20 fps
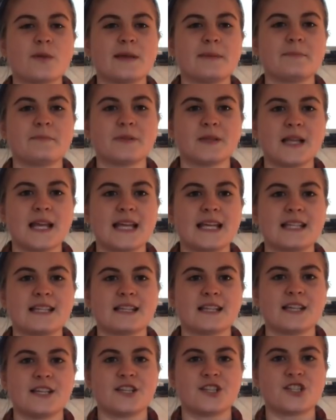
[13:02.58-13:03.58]
we
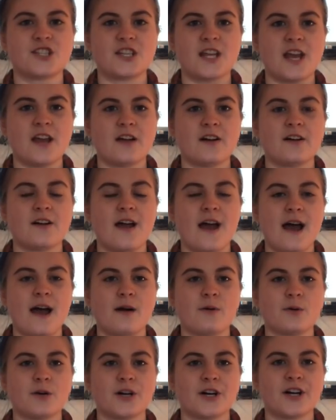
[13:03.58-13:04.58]
blatantly share
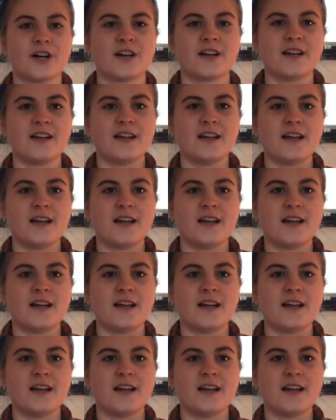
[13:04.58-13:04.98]
our